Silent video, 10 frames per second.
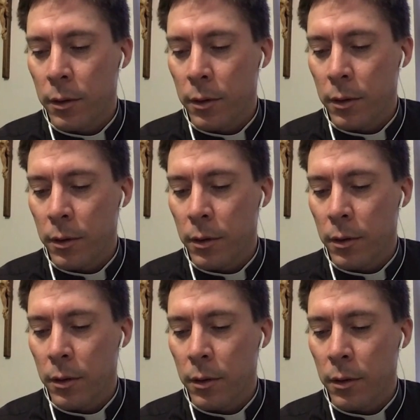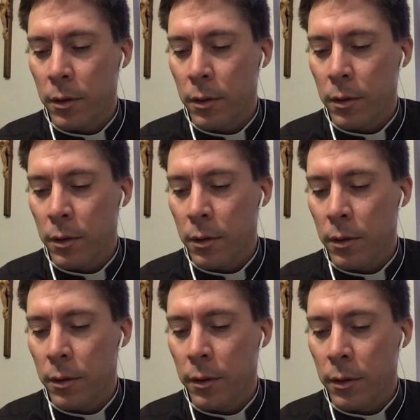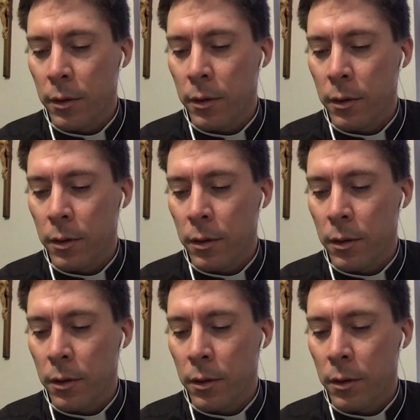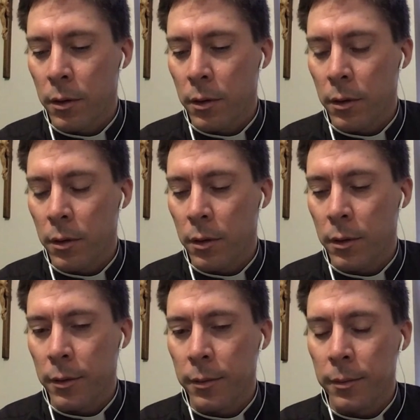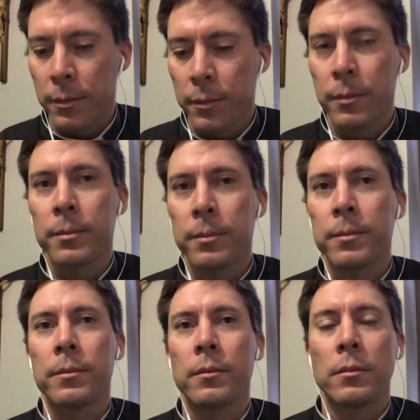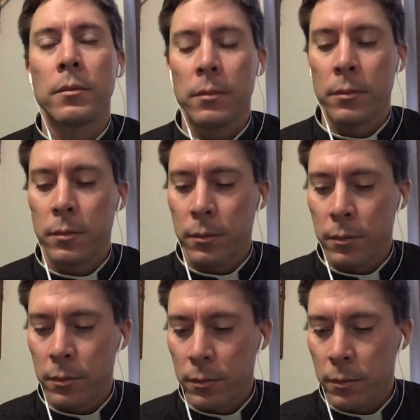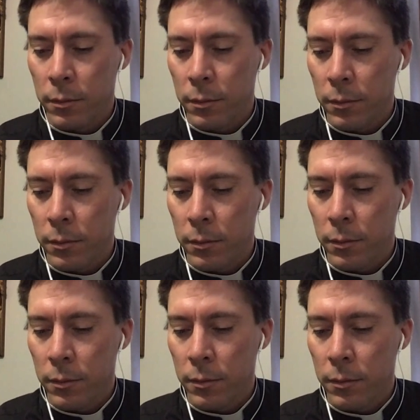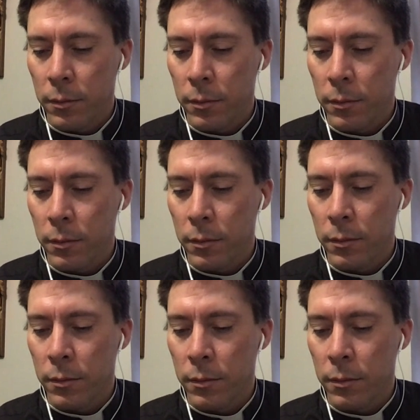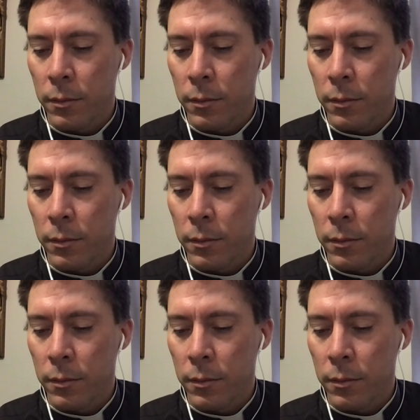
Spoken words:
(silent)